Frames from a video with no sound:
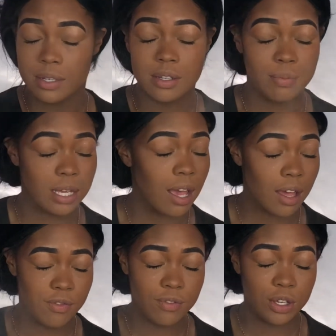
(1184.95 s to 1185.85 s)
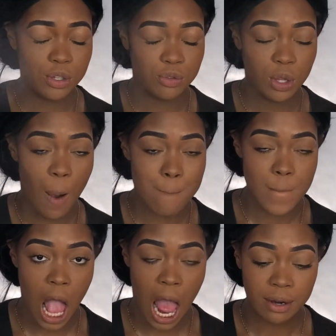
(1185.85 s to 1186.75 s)
to be confused.
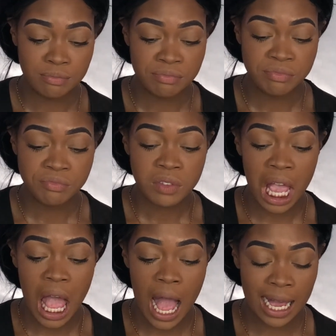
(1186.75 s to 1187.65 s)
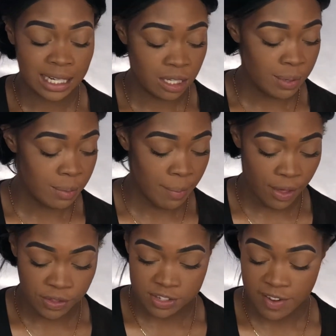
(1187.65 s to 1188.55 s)
I got a little bit in my
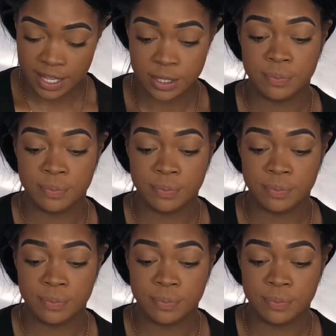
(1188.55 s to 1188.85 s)
mouth, it's fine though.